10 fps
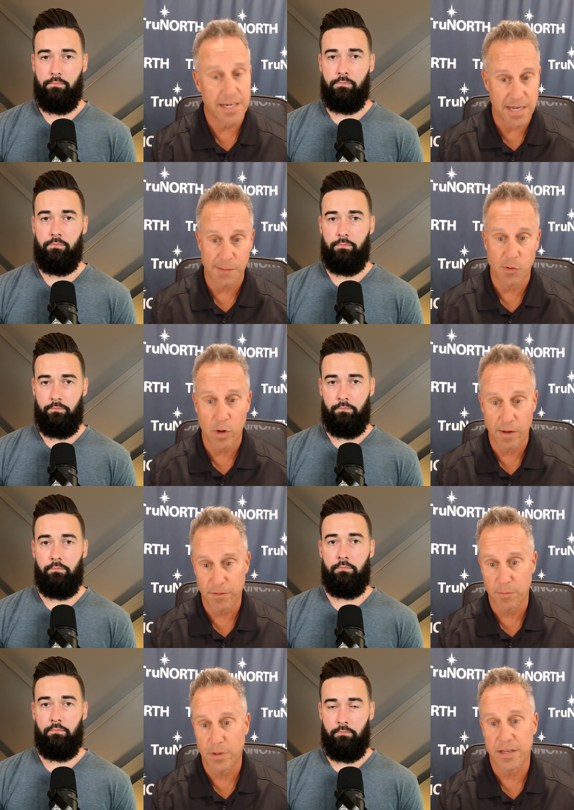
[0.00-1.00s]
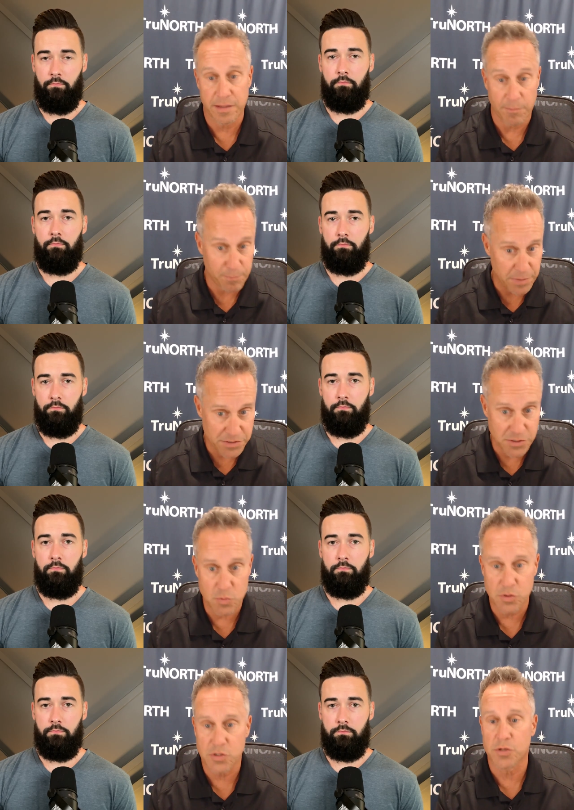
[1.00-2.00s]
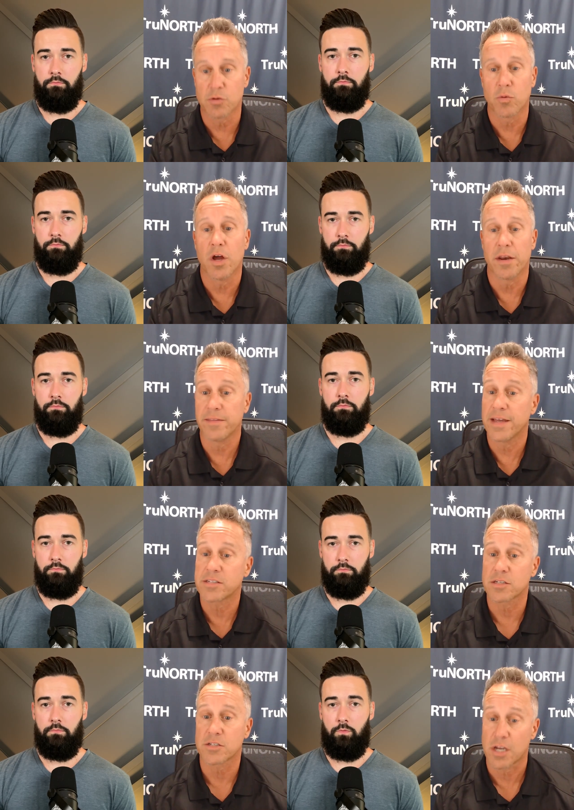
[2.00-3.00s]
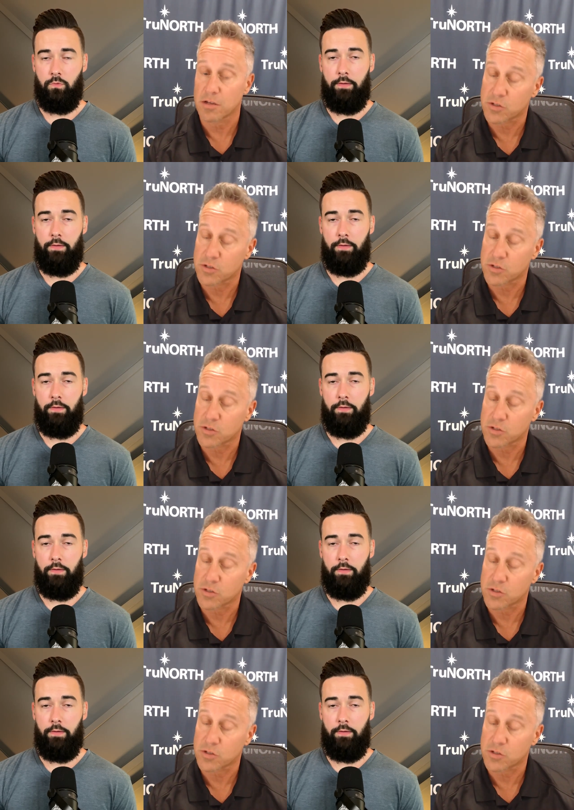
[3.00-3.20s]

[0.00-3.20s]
Speaker 1: time away from it, and the business will still run. And that's a ch- right.